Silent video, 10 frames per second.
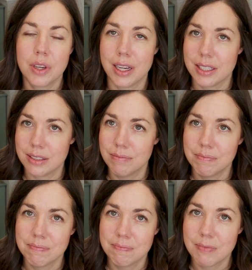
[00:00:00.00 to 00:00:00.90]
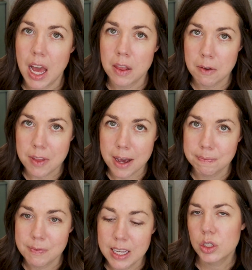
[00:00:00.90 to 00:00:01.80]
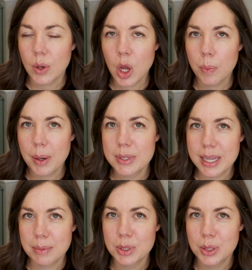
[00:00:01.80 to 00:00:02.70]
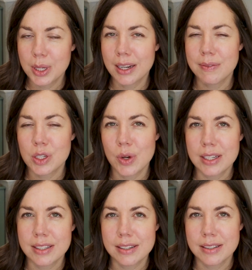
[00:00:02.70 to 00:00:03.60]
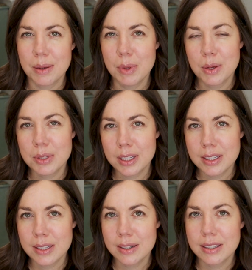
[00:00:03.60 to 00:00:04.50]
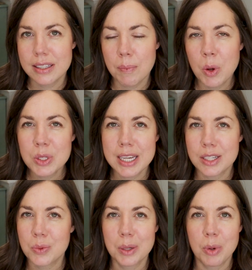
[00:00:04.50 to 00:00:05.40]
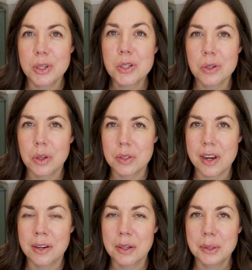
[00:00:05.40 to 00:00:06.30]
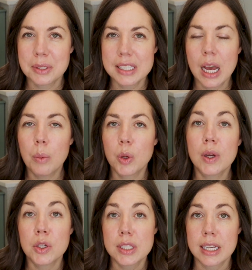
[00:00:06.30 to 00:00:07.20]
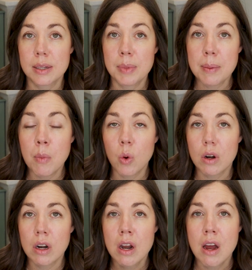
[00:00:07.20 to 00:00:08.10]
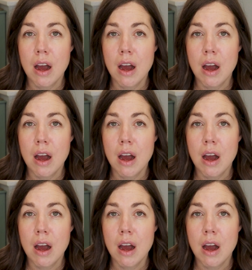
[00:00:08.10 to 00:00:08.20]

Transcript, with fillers: Guys, I love that. So I hope I was able to kind of address some of those concerns. Mostly I just want to point you to those articles to help you understand a bit more